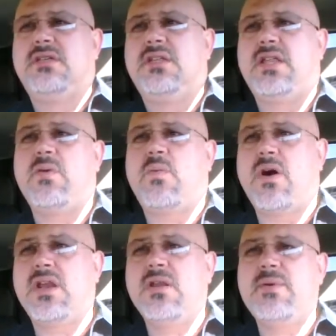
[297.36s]
They
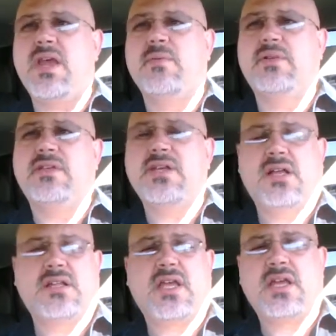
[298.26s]
wanted to be able to
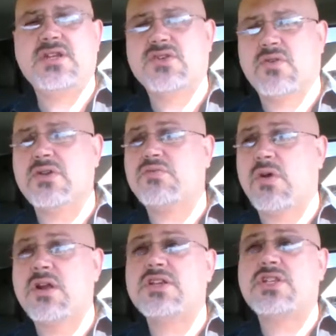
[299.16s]
tell King George
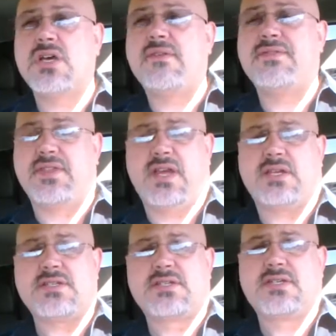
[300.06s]
where to stuff
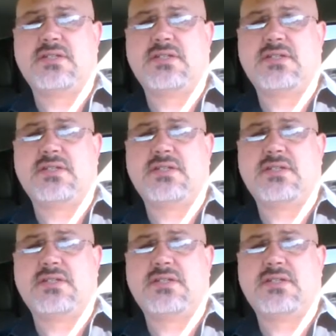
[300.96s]
things,